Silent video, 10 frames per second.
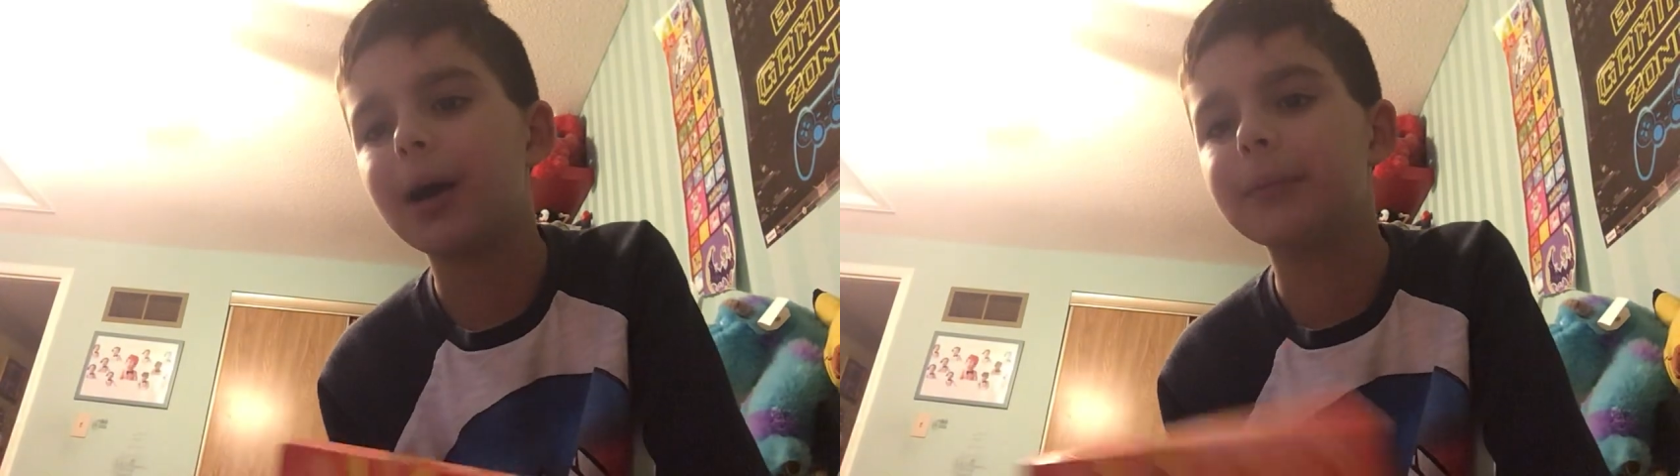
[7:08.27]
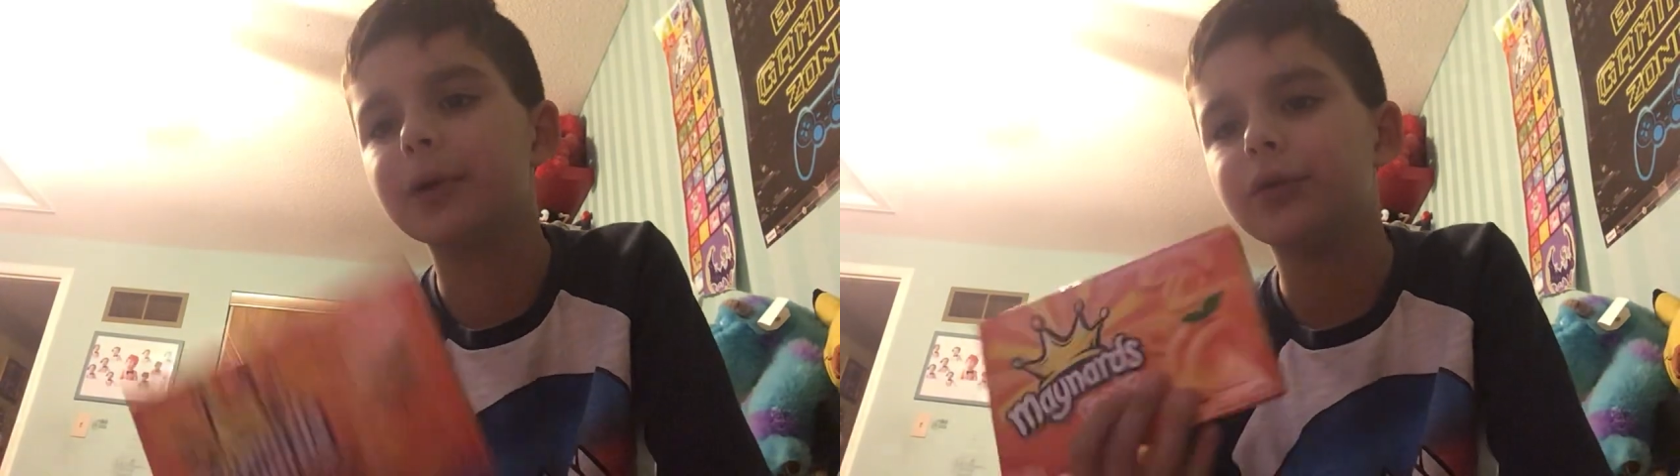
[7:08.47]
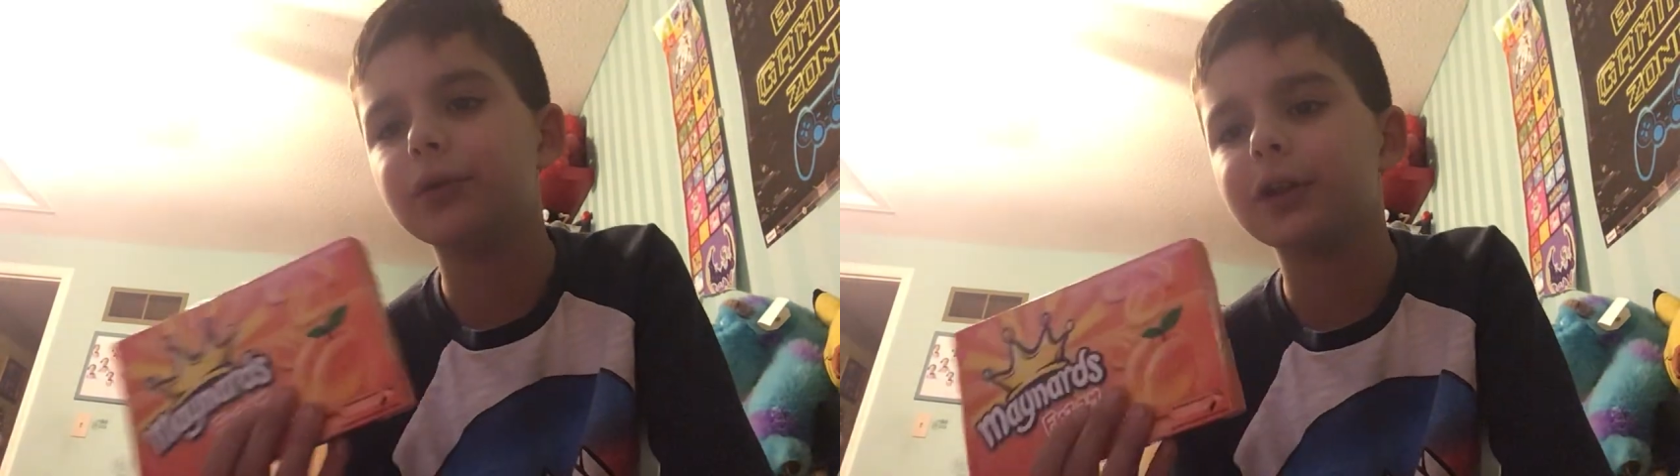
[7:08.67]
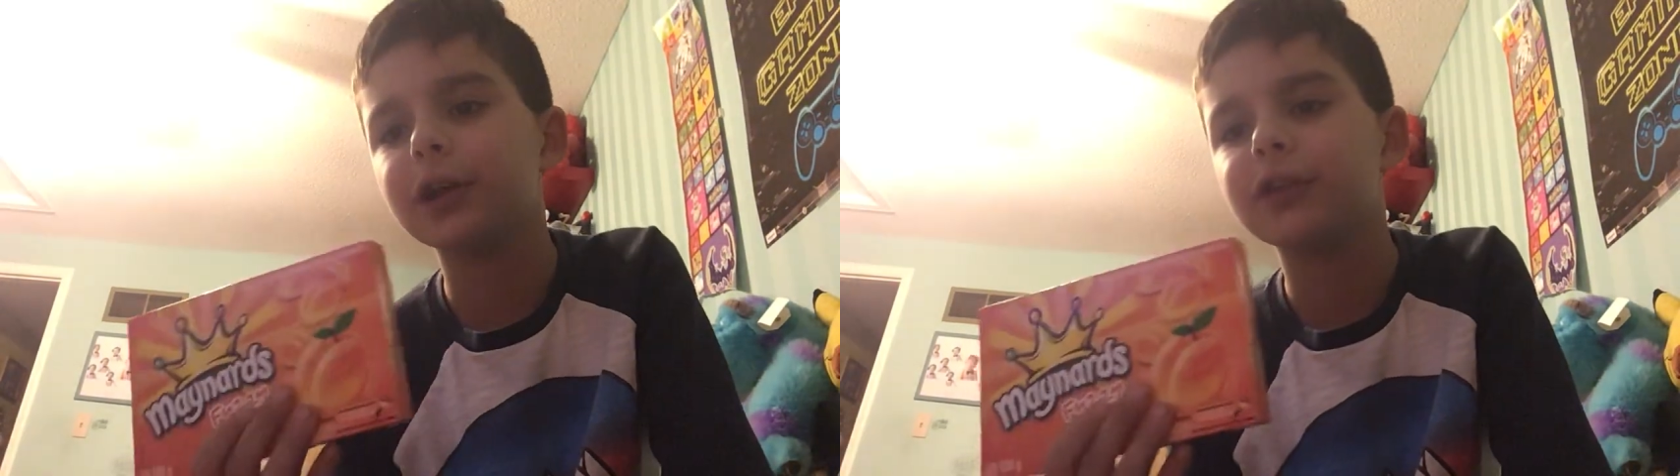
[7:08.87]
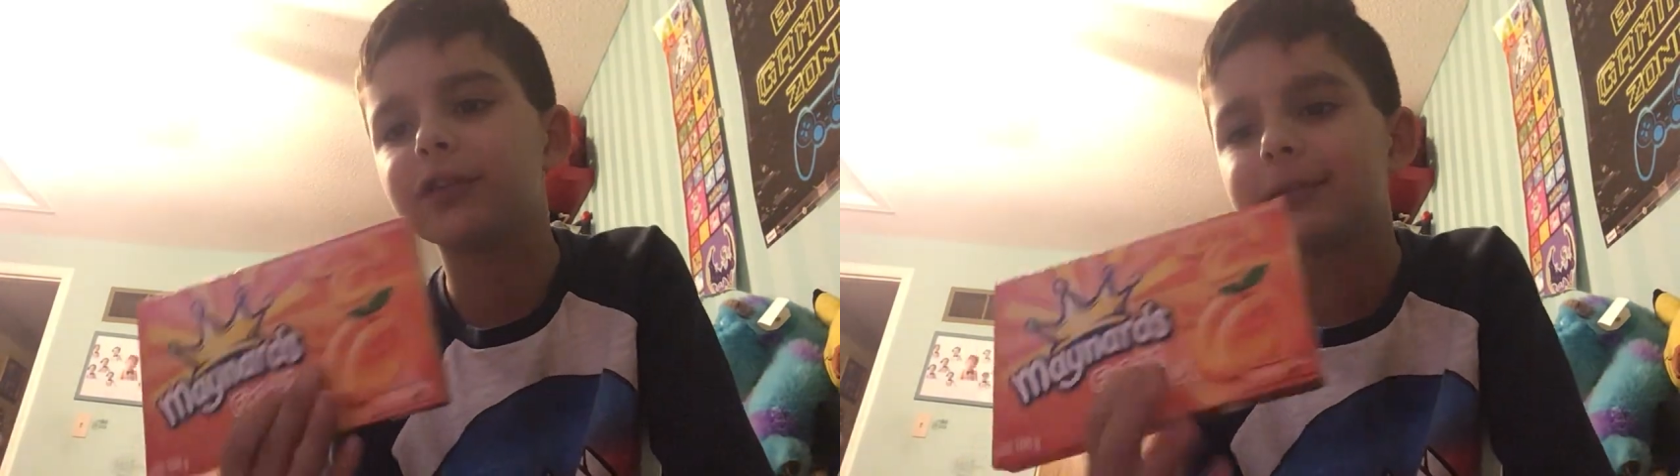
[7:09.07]
I'm gonna do
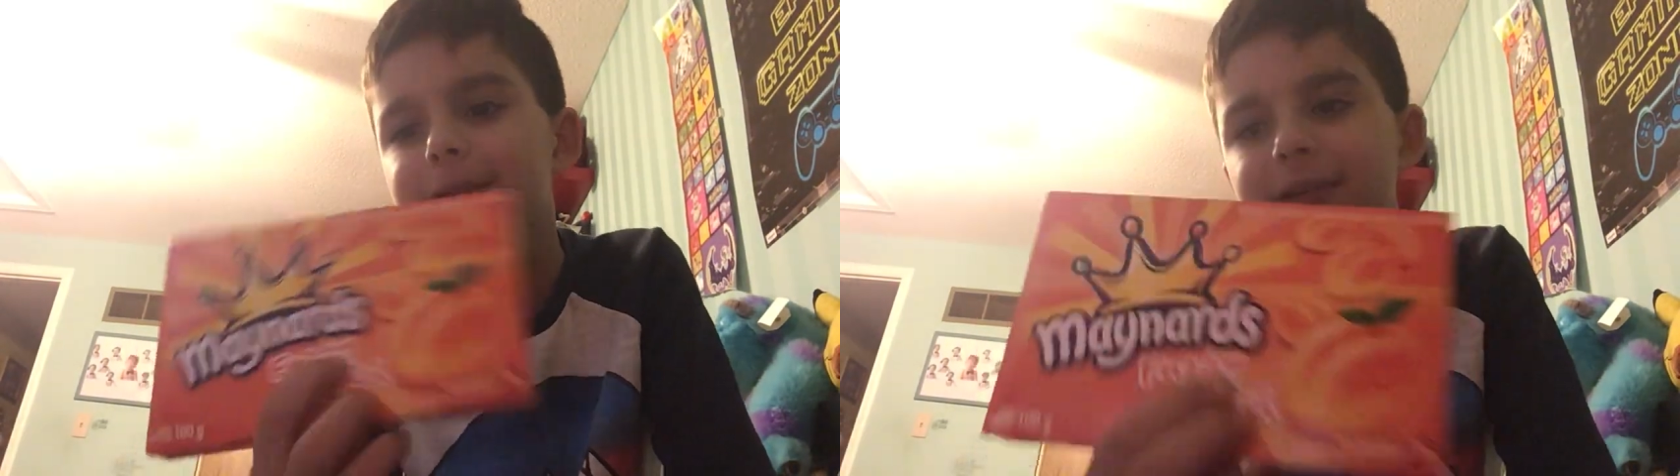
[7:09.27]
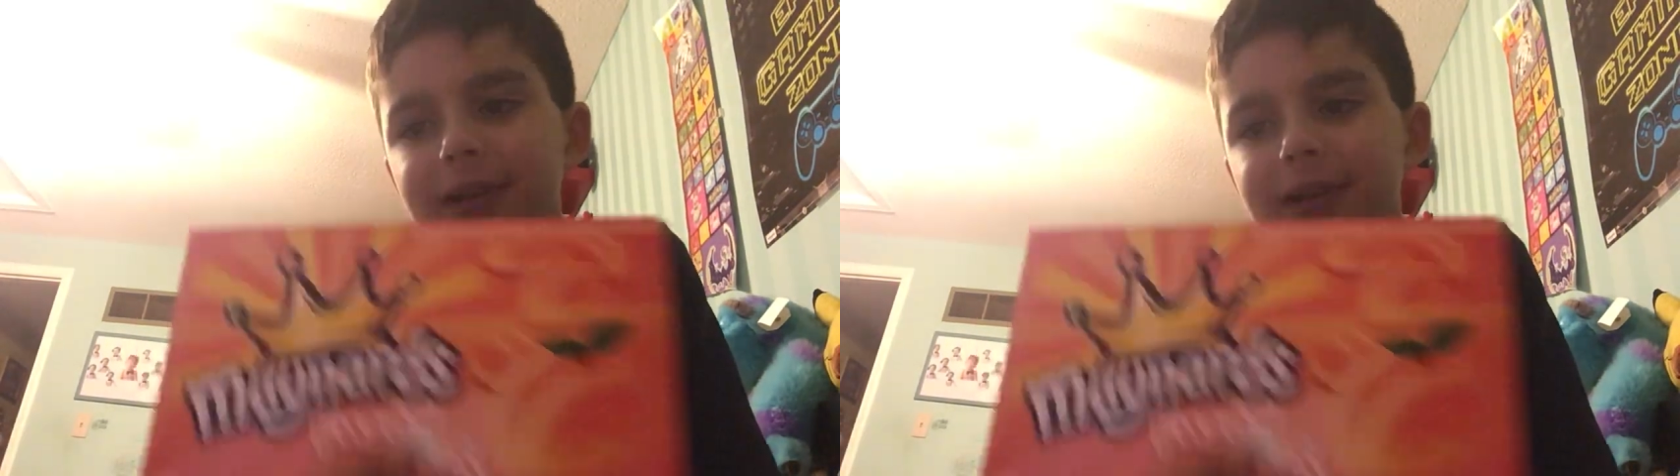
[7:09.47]
this.